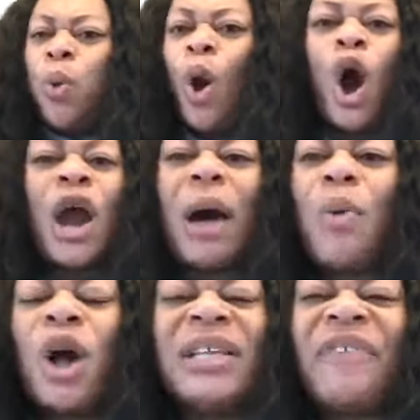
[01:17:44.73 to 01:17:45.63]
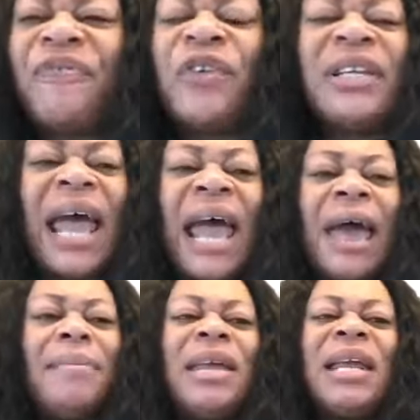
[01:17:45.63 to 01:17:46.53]
What a wonderful
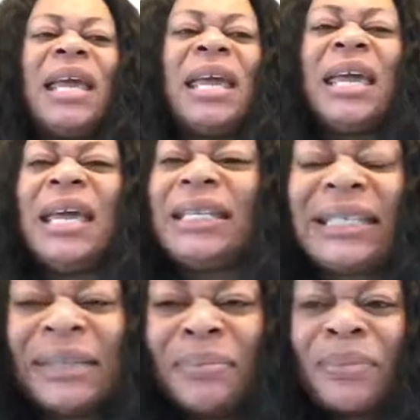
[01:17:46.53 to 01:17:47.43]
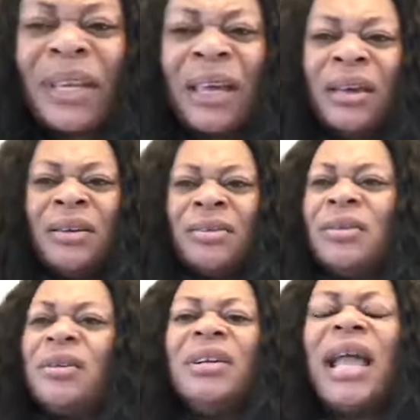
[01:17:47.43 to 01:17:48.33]
name it is.
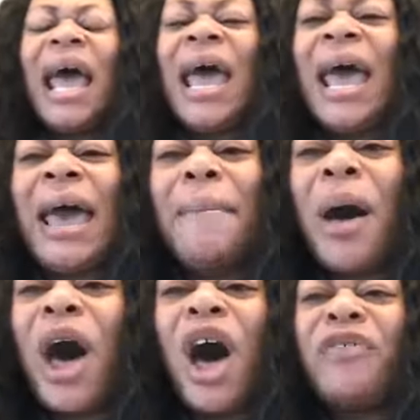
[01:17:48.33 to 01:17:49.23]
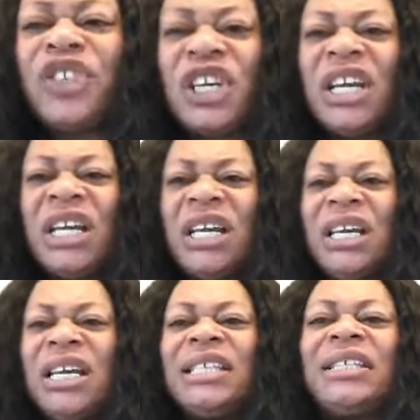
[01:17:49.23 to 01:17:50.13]
The name of
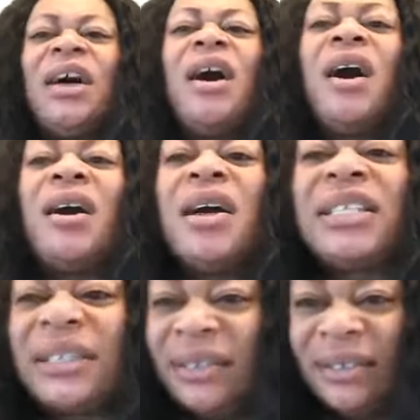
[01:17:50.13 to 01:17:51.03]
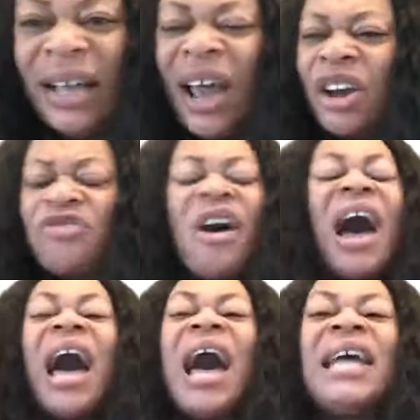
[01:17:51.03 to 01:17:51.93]
Jesus
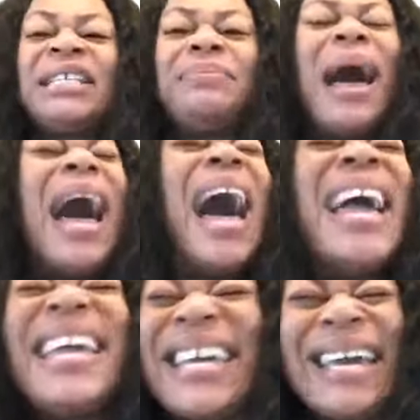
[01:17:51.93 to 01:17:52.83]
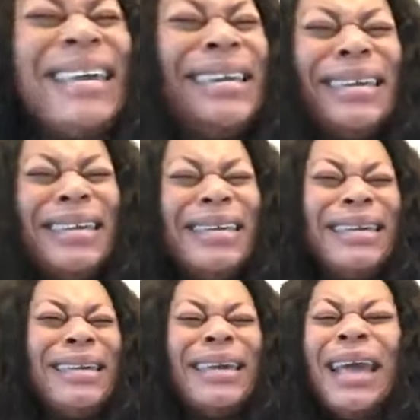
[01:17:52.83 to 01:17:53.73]
Christ, my
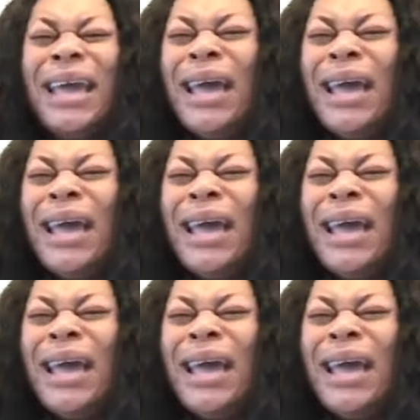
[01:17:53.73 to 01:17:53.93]
King.